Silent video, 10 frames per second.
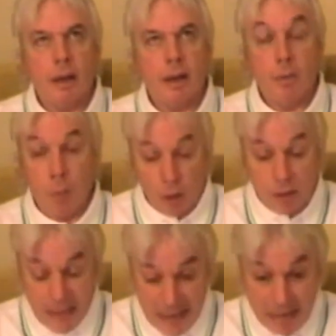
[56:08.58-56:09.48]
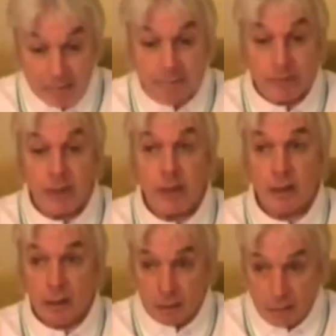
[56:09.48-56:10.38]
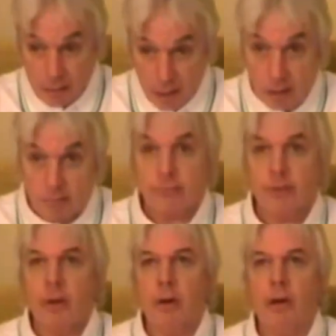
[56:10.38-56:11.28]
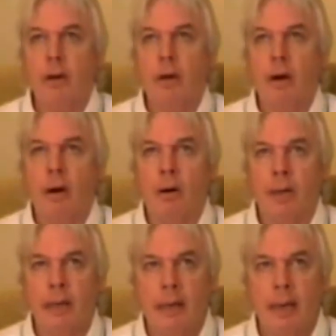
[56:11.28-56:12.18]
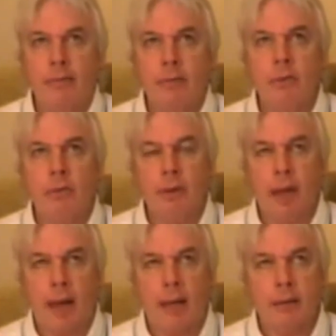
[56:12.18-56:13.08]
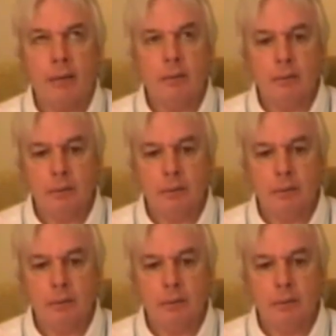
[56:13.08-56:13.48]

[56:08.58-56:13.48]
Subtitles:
it was infinite love on a level that